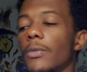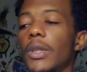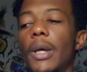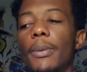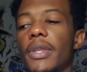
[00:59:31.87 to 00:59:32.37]

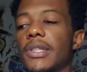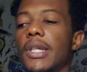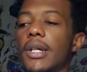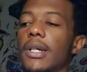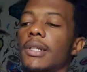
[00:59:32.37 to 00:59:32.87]
with the
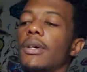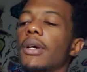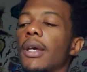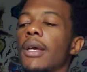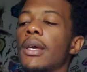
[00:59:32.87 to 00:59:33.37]
Star card,
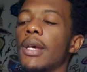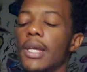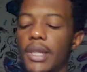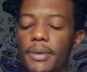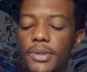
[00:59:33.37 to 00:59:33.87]
okay,
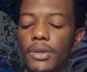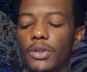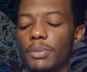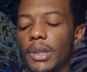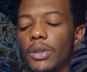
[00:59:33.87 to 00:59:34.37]
there's going
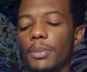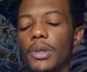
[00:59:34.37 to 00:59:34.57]
to be a